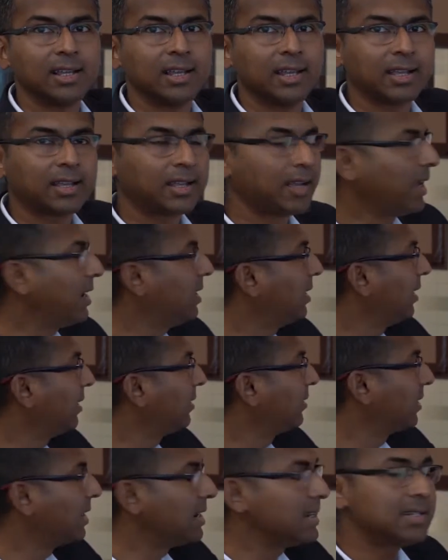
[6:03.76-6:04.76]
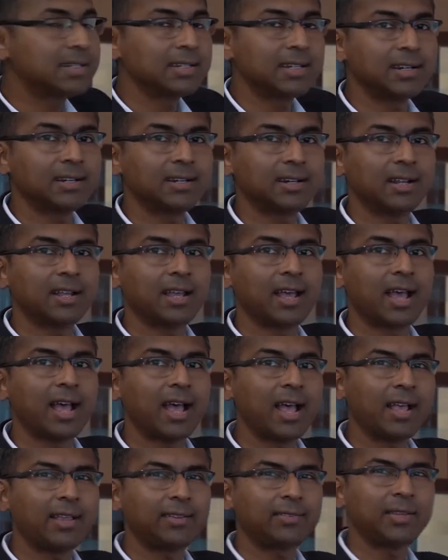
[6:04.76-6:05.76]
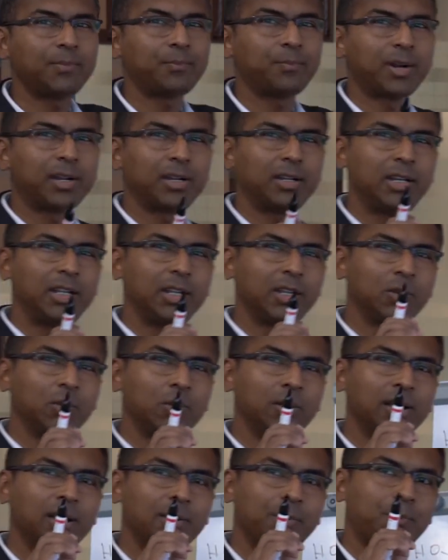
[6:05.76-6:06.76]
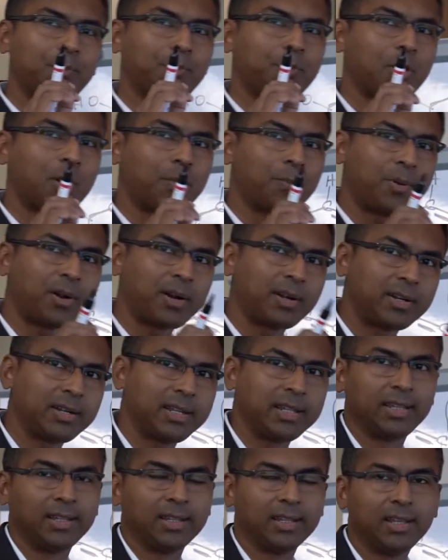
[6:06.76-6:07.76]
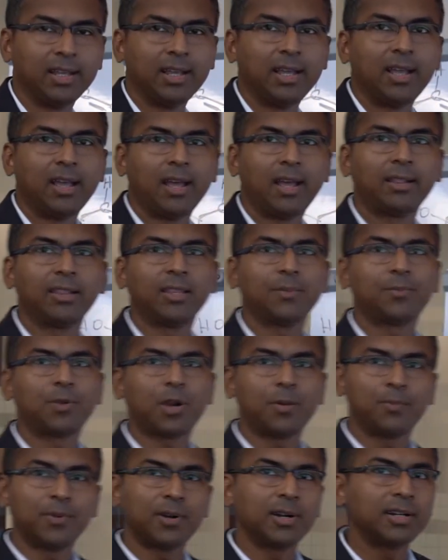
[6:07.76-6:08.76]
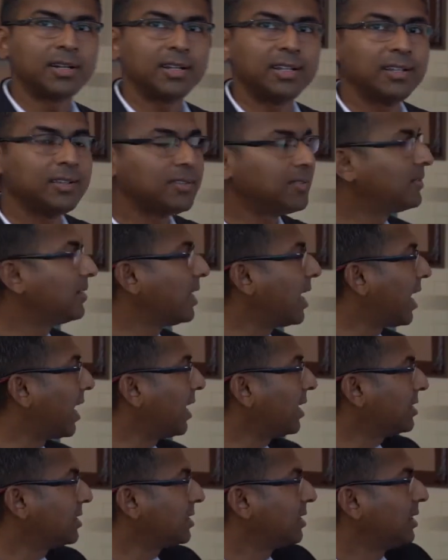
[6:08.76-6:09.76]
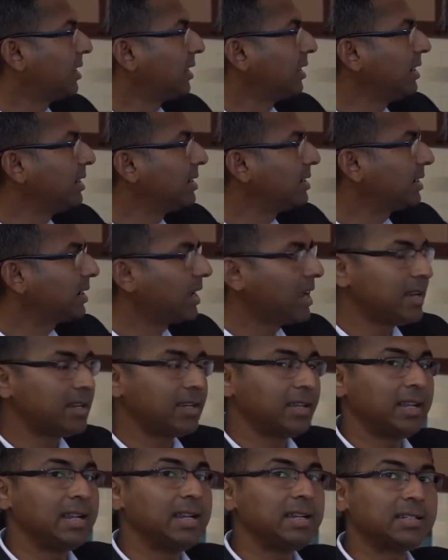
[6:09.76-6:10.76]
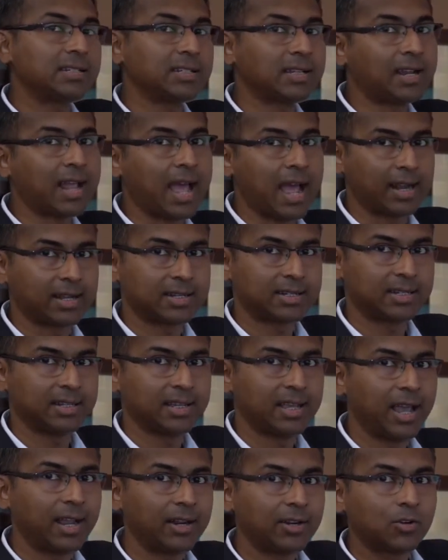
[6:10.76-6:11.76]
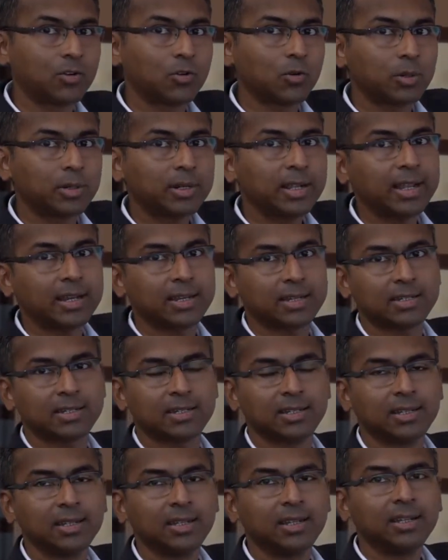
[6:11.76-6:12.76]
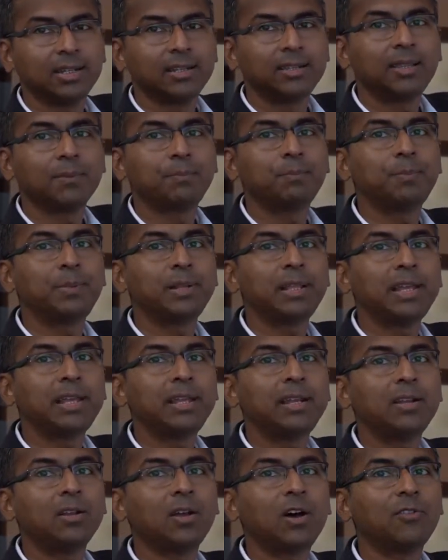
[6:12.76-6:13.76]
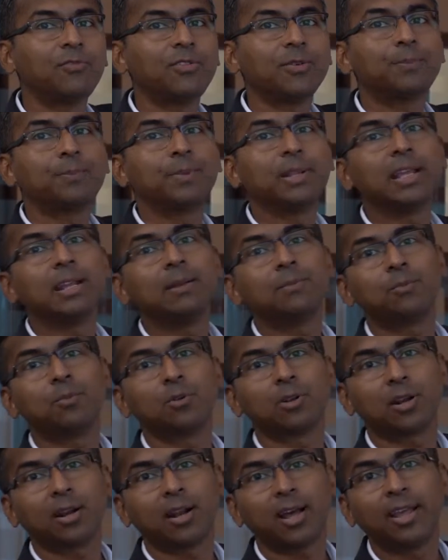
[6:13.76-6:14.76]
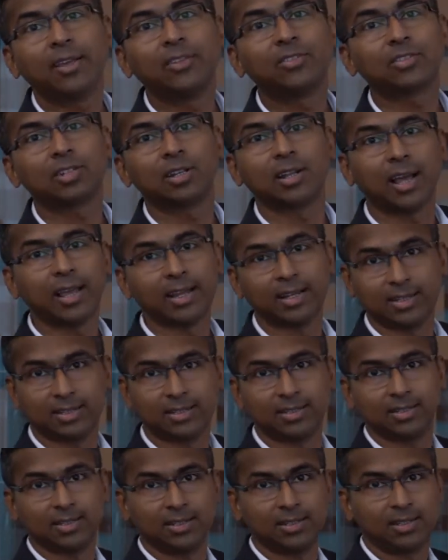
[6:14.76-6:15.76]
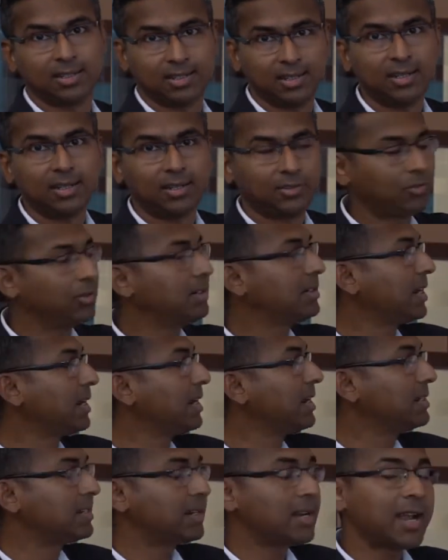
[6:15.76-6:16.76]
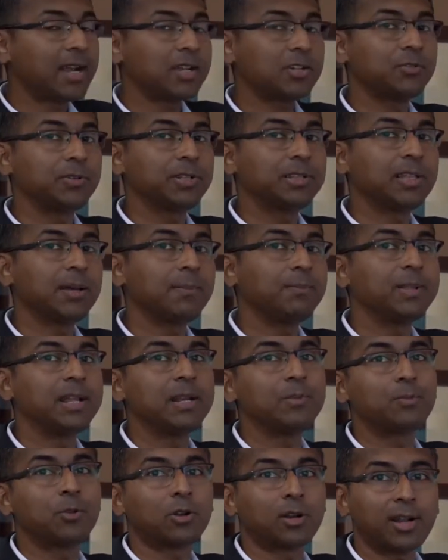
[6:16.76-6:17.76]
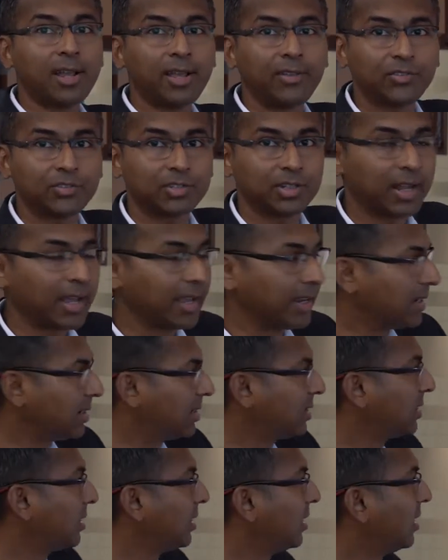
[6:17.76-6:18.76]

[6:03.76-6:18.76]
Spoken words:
A chiral center has a particular property, and the property is that it can interact and rotate the plane of a plane polarized light. So it can interact with the plane polarized light.